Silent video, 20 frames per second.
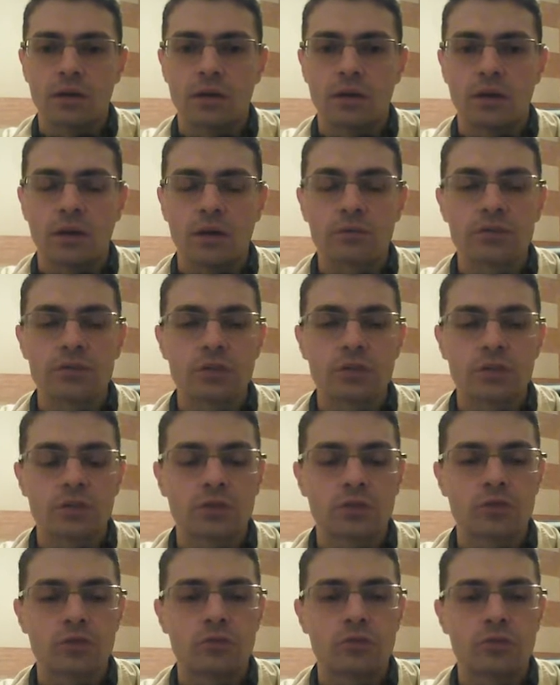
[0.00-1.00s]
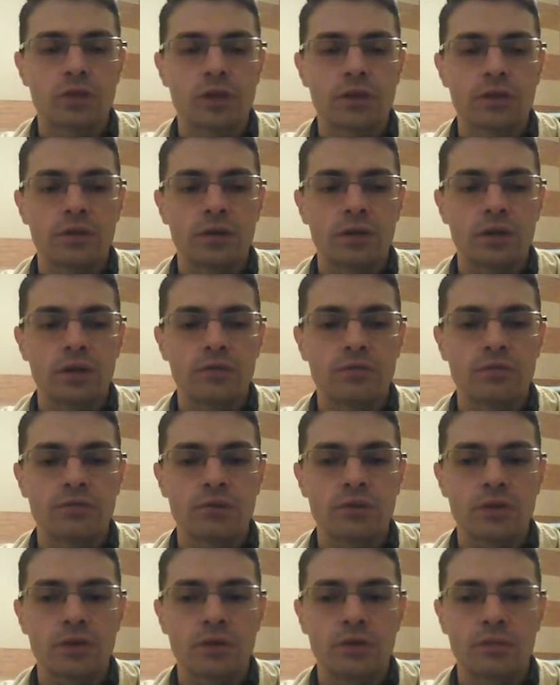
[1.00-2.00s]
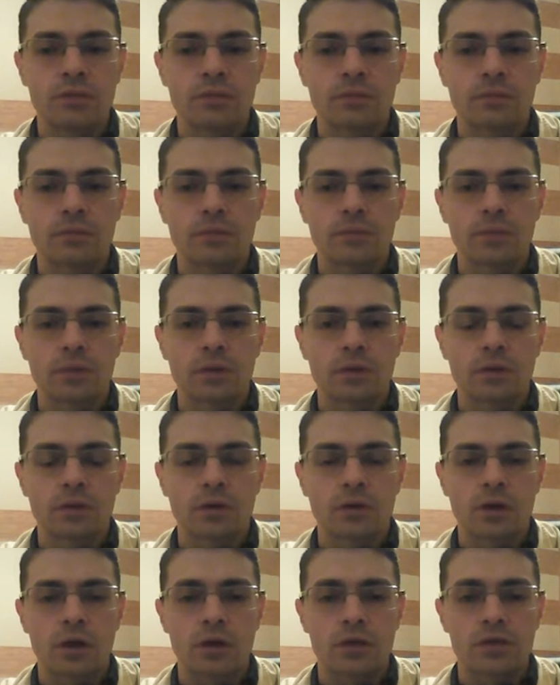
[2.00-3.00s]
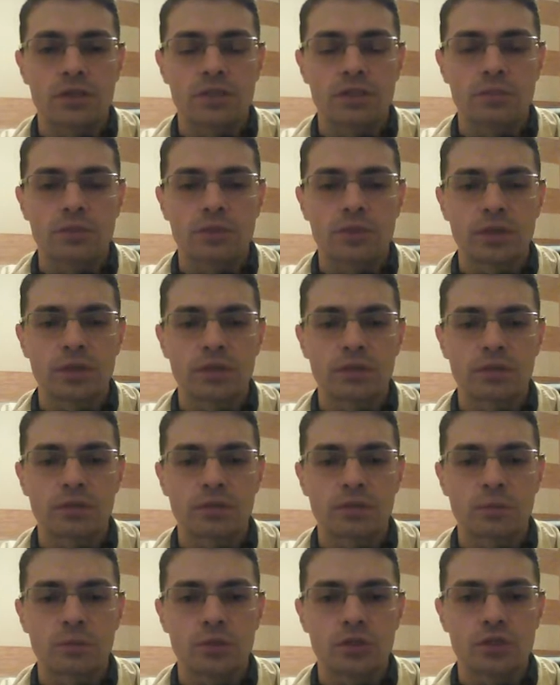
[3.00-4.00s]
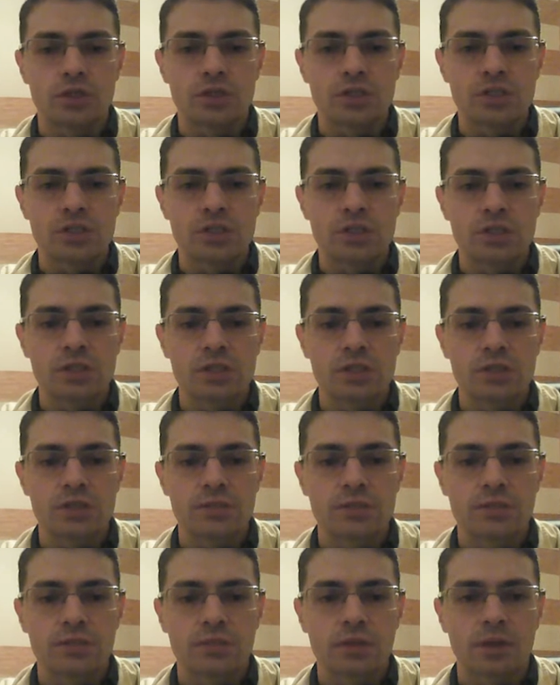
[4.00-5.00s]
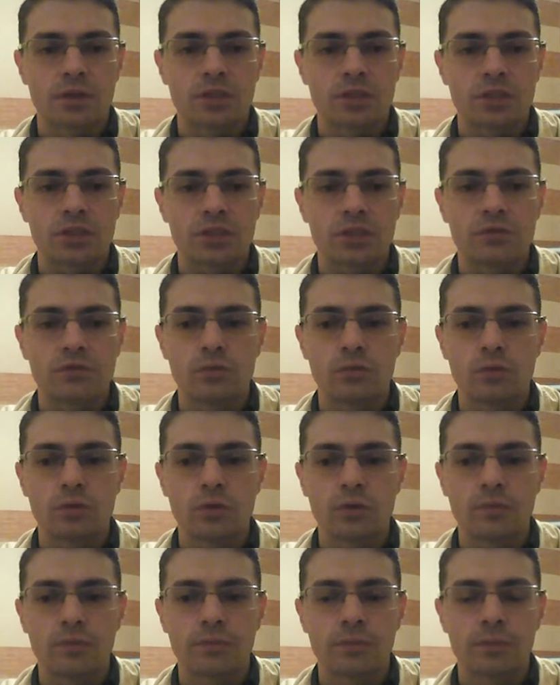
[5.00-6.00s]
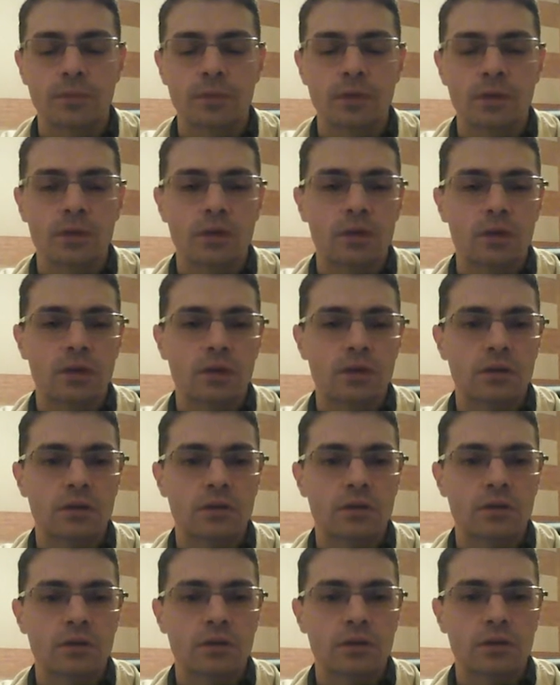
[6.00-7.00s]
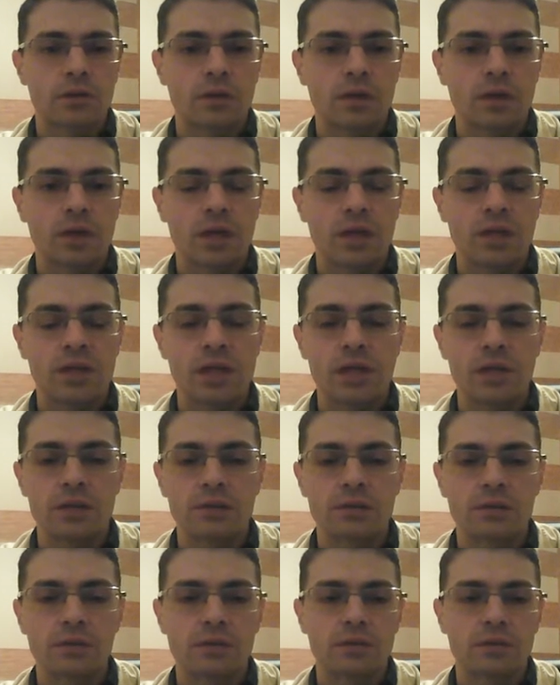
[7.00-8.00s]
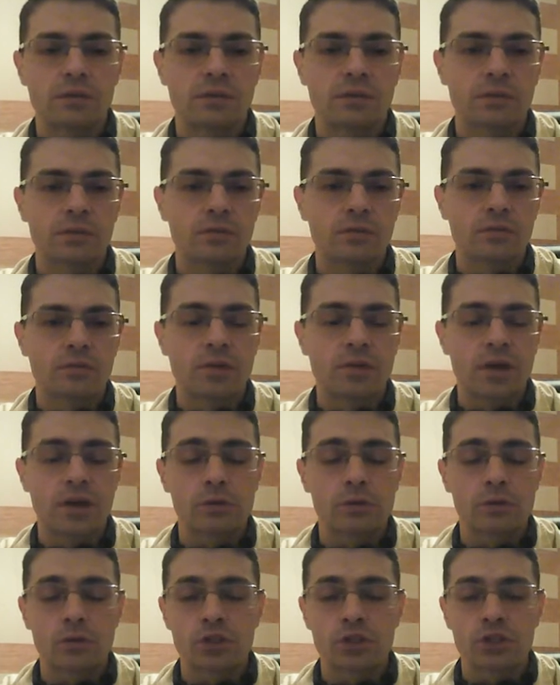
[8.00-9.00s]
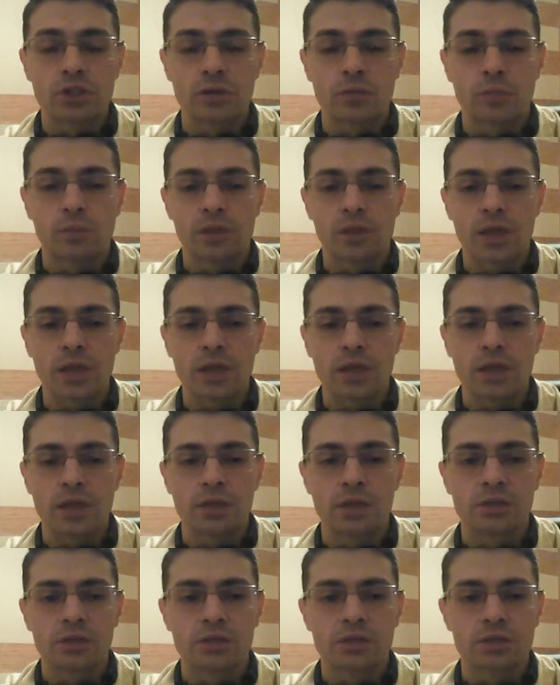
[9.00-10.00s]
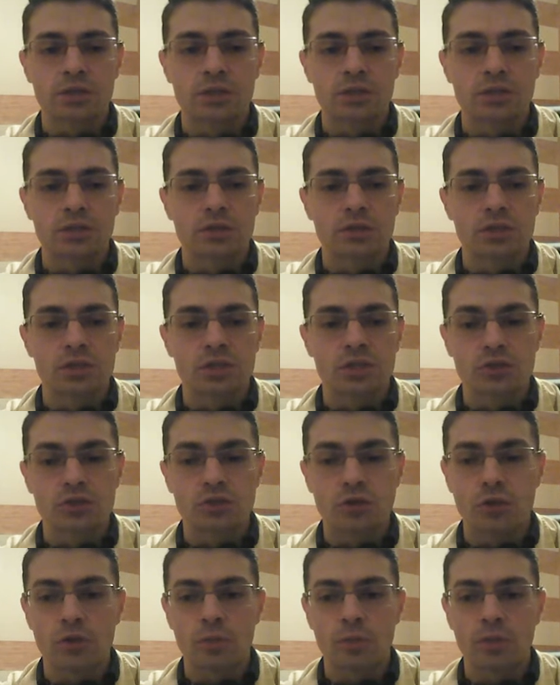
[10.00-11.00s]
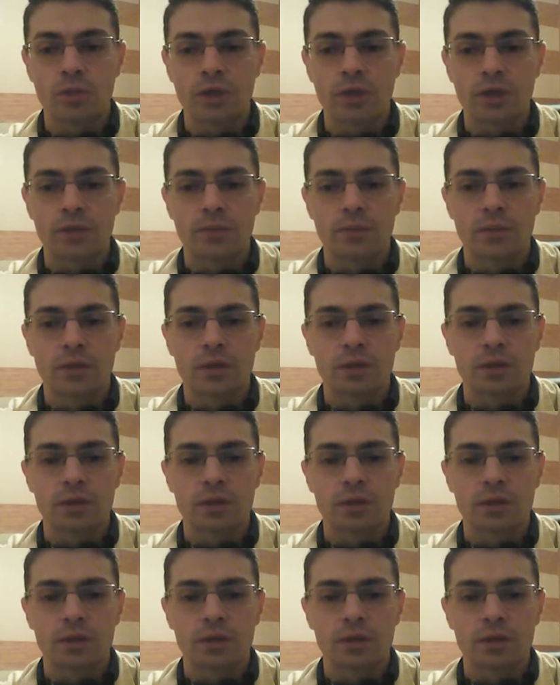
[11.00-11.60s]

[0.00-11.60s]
After rook a3, Carlsen played queen g6 and e4. Again, very logical play and strong play.